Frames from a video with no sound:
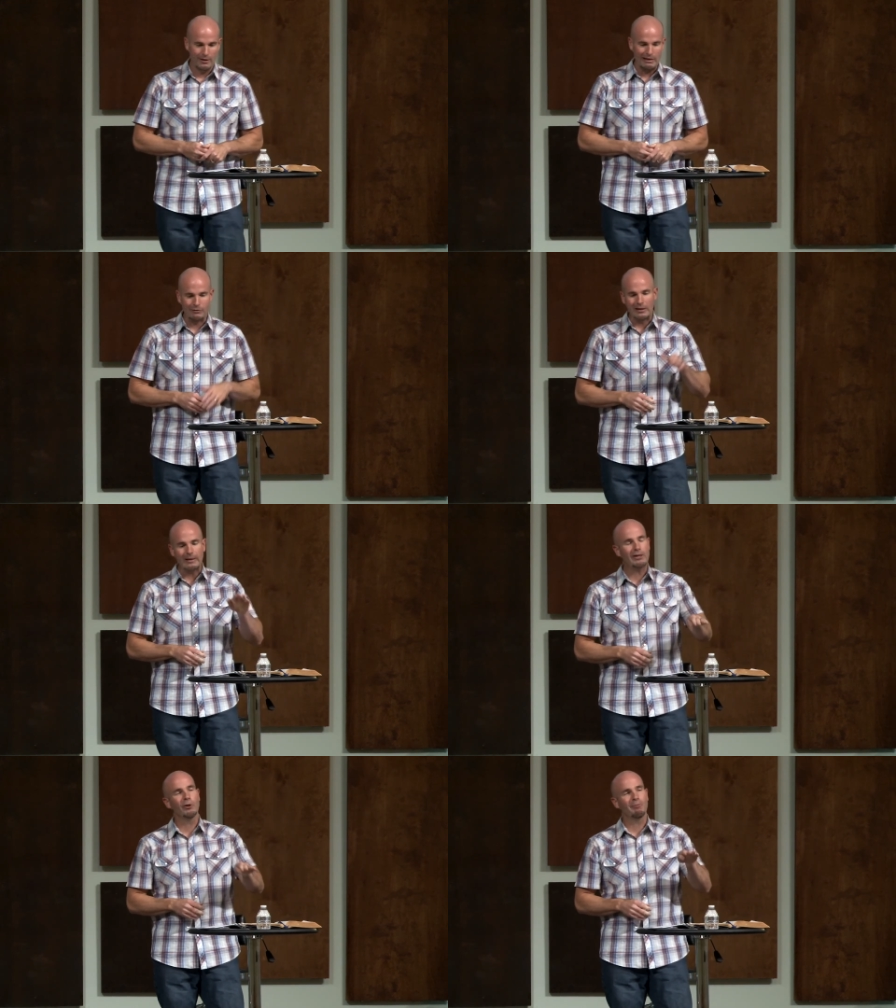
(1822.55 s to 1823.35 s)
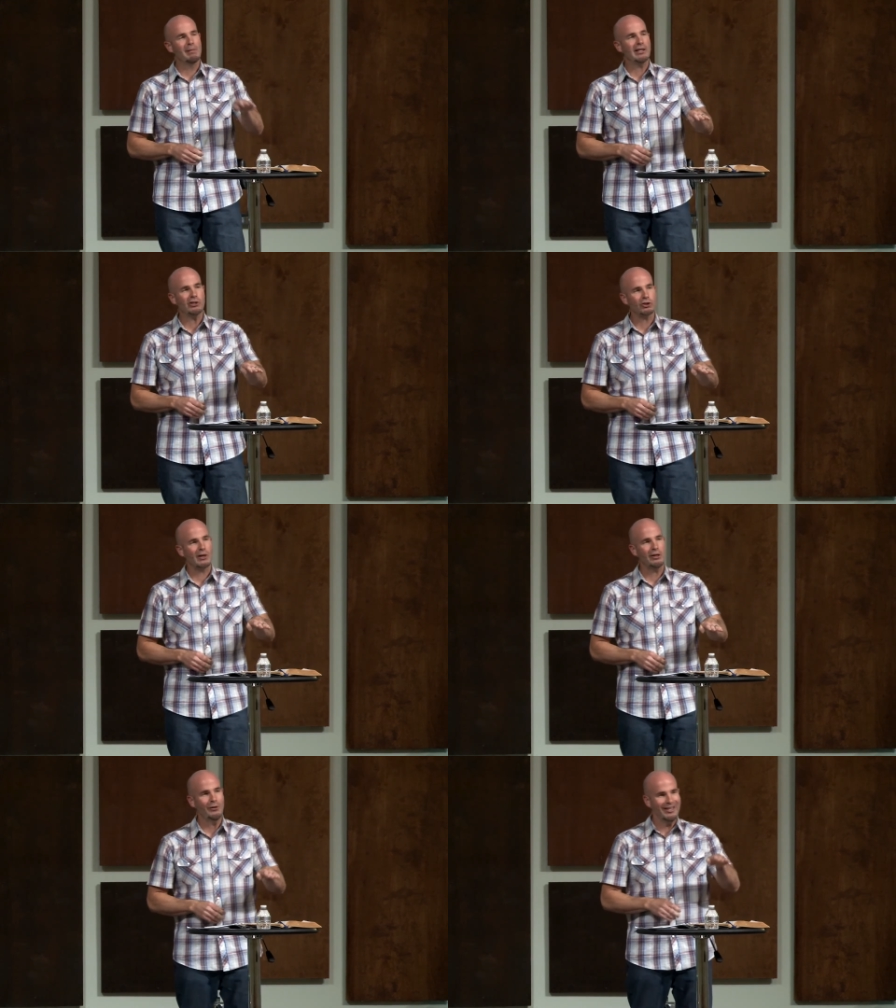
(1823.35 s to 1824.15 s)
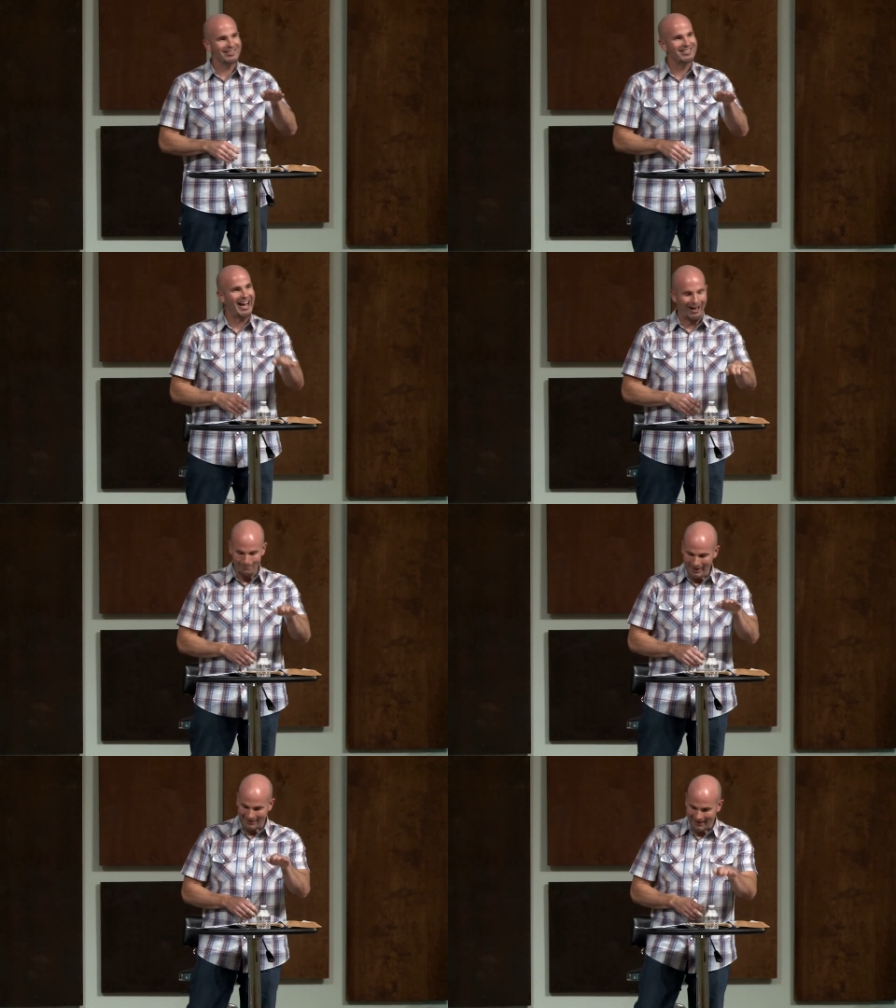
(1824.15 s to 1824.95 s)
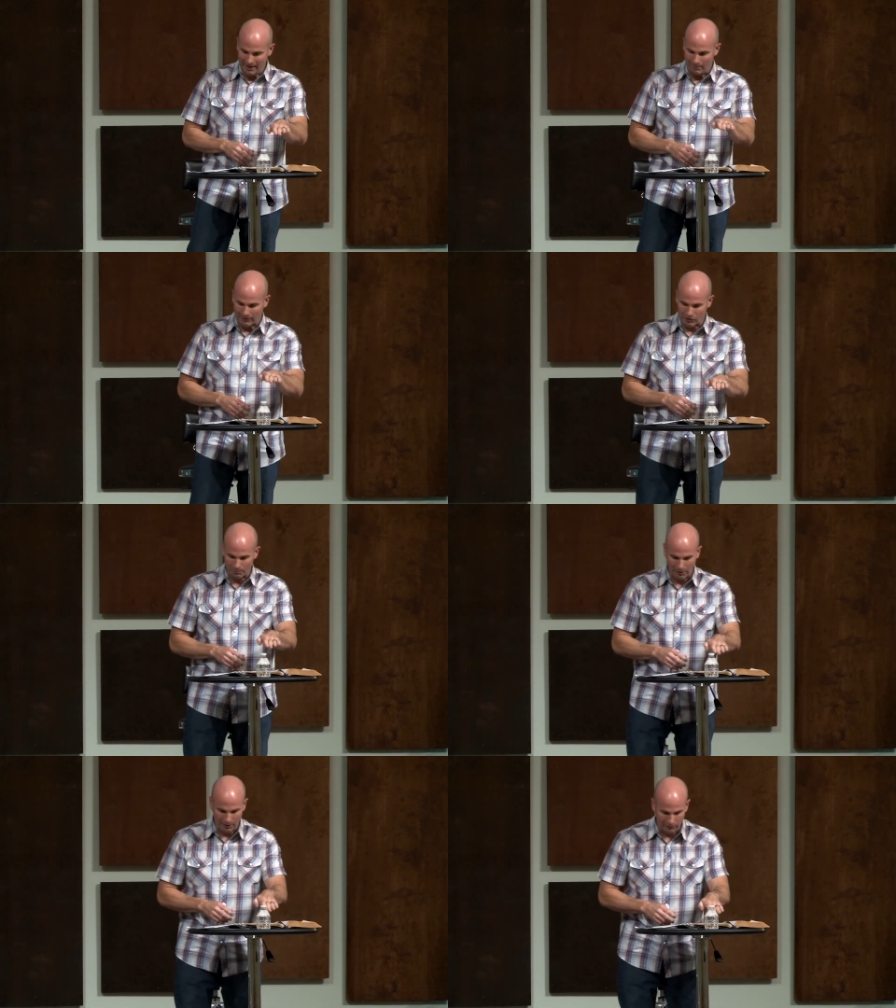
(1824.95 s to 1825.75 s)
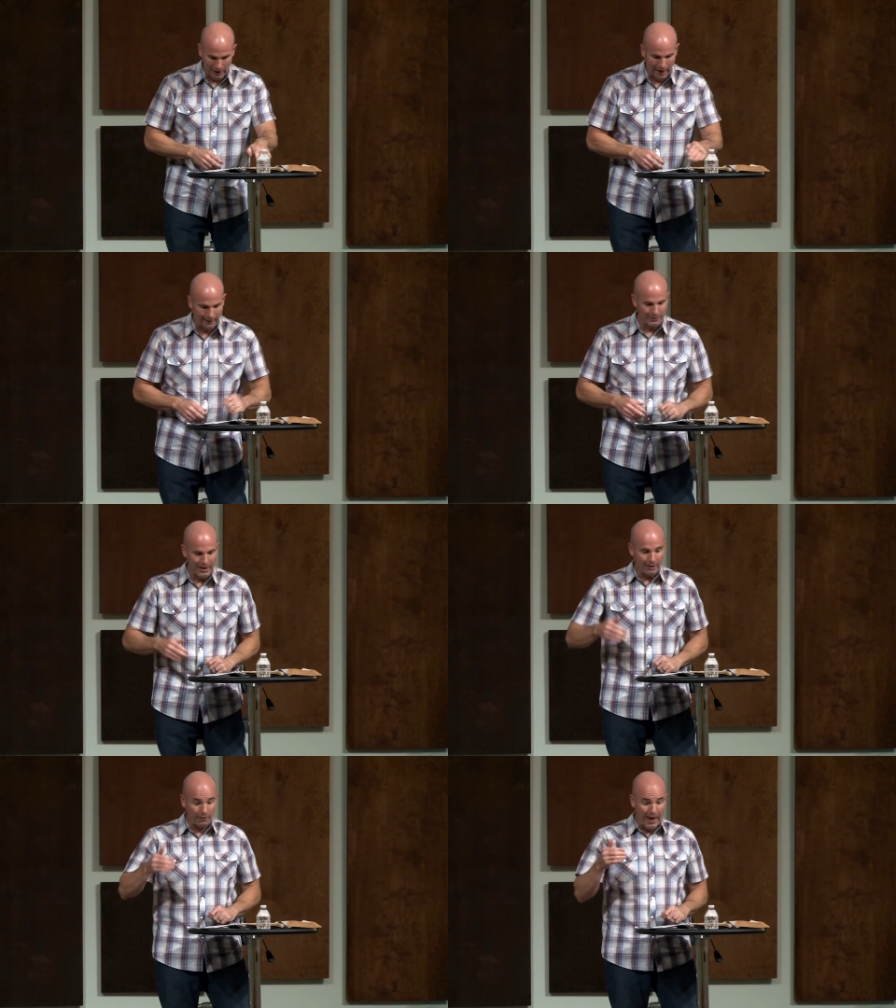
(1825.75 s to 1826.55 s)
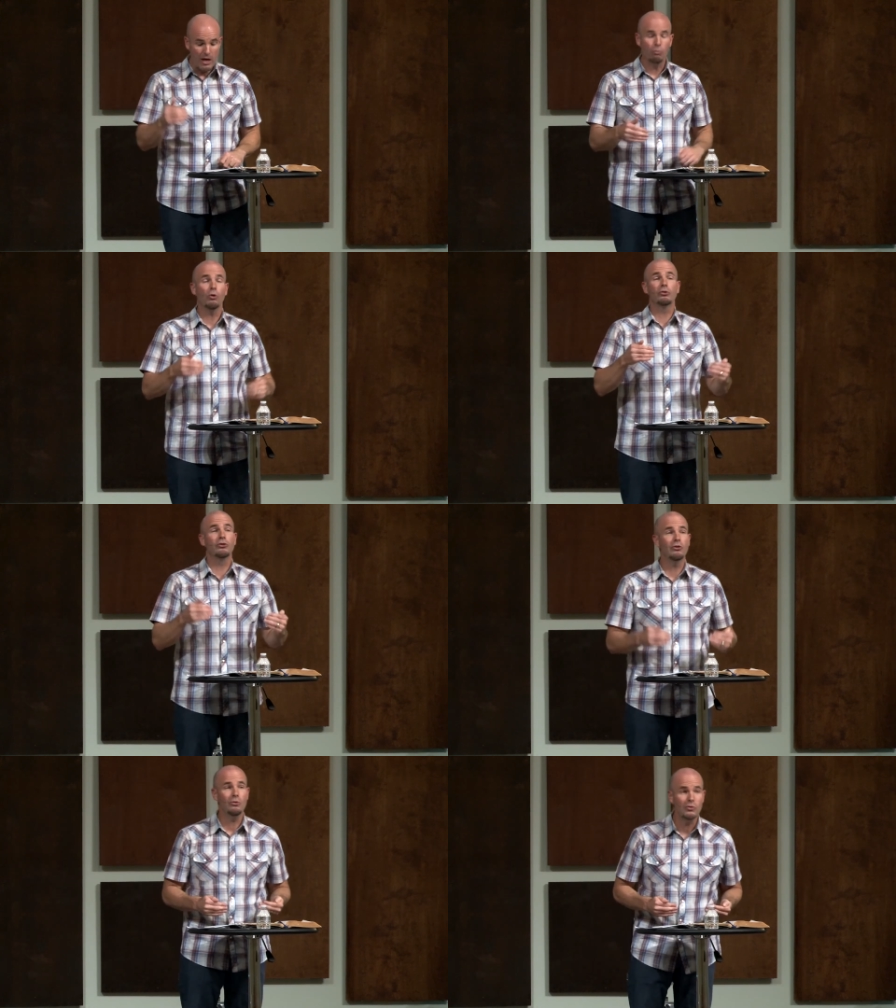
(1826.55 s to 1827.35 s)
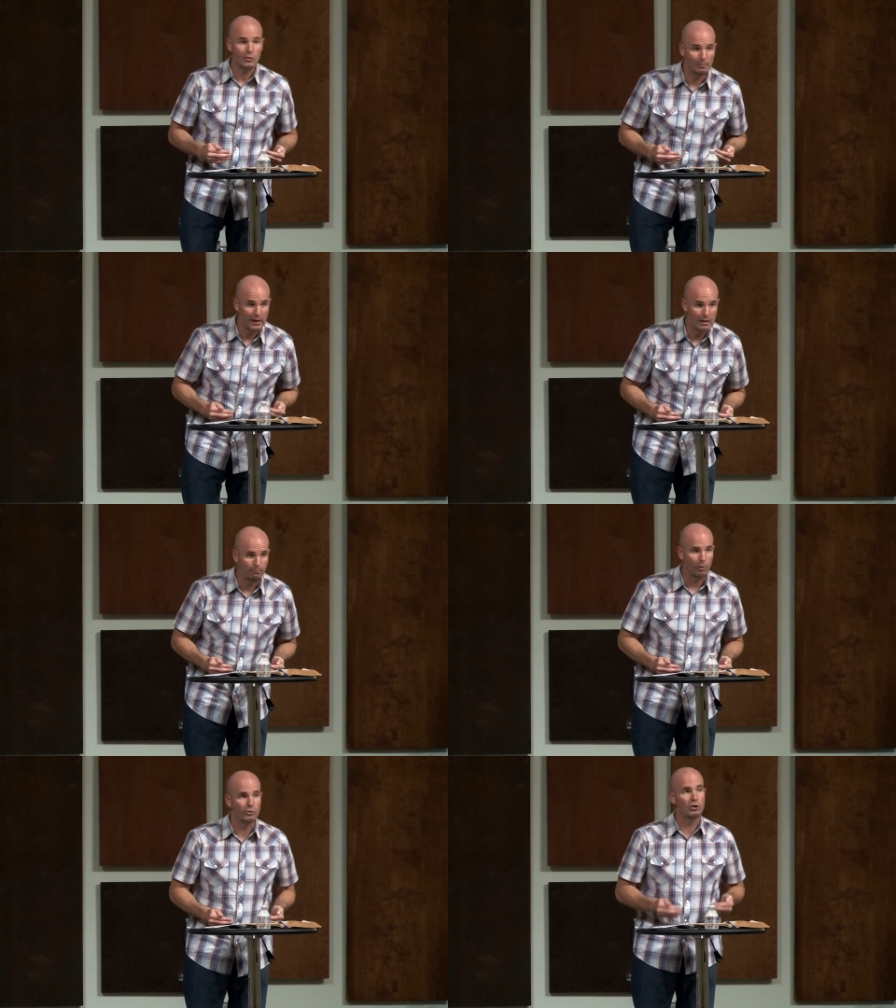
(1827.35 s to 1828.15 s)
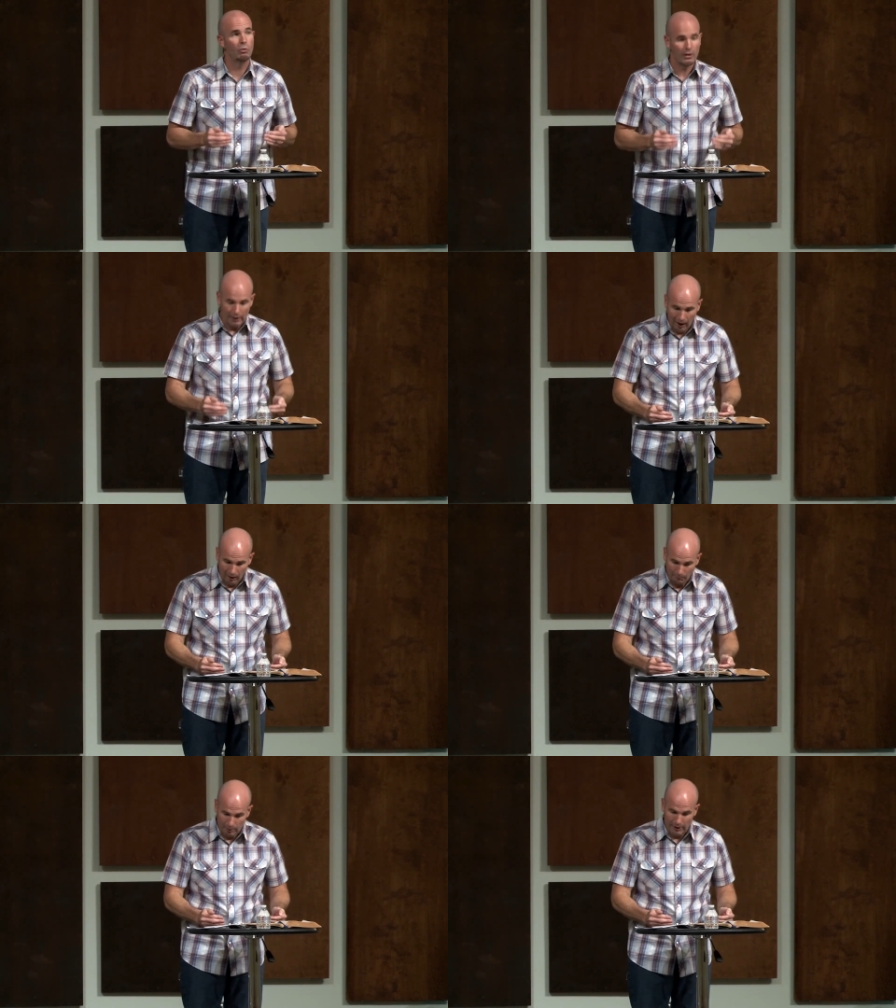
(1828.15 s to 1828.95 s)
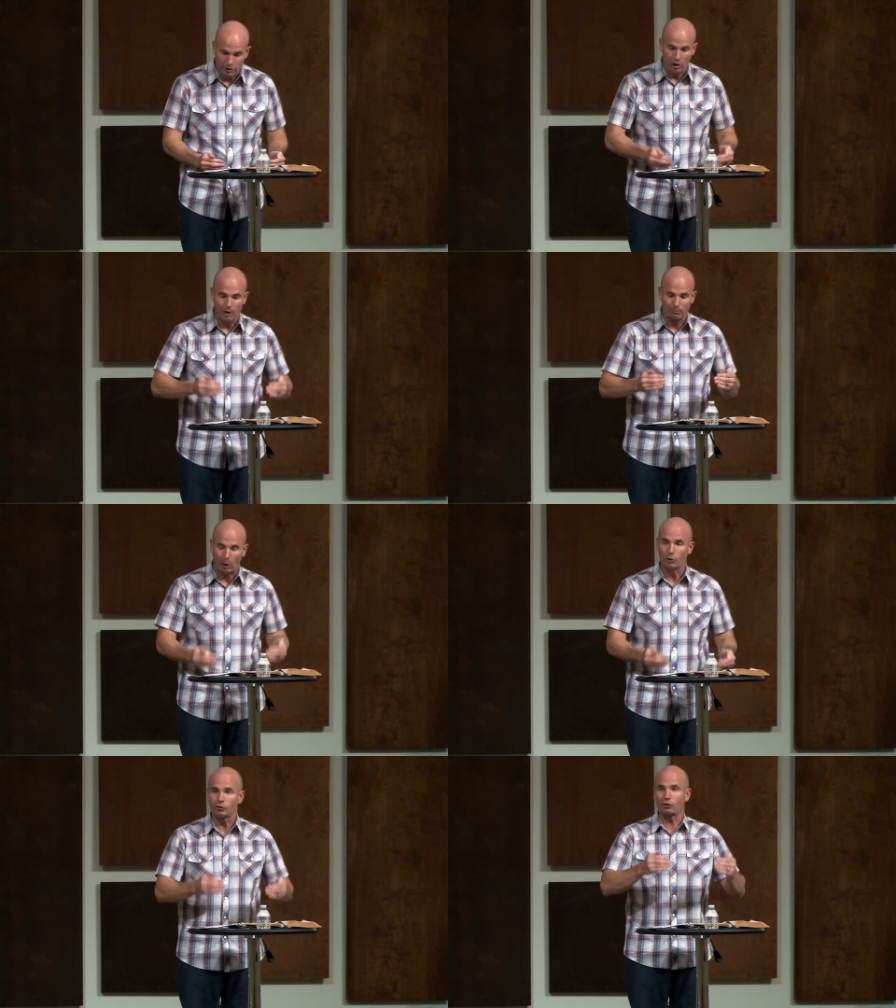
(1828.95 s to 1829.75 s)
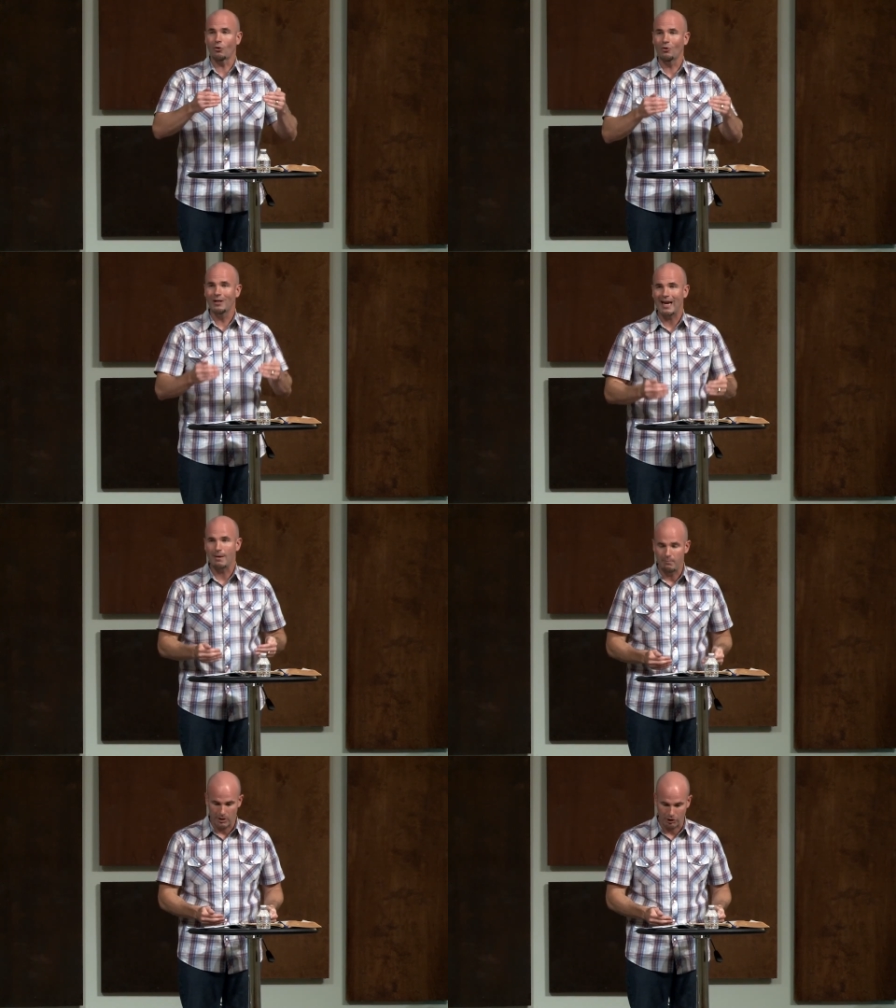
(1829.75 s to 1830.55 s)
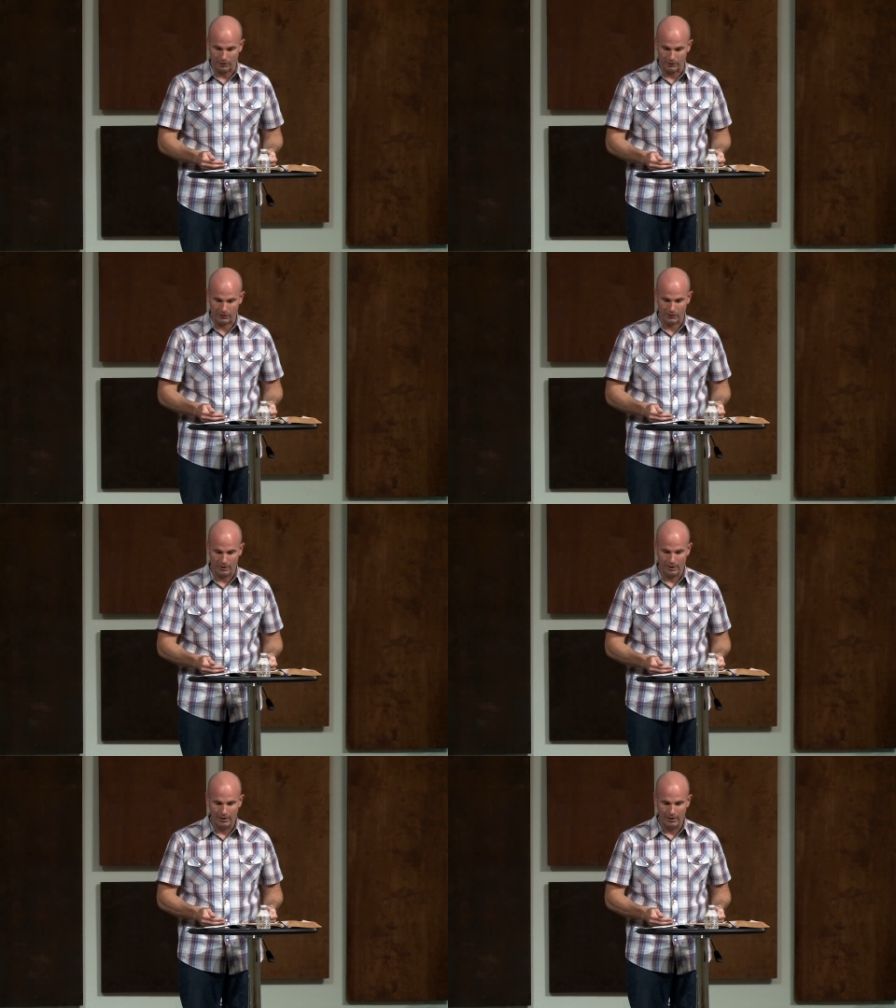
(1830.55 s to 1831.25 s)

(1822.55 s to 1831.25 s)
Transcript: If the leader administrator is not being led by the Spirit of God, they will use people to accomplish personal ambitions.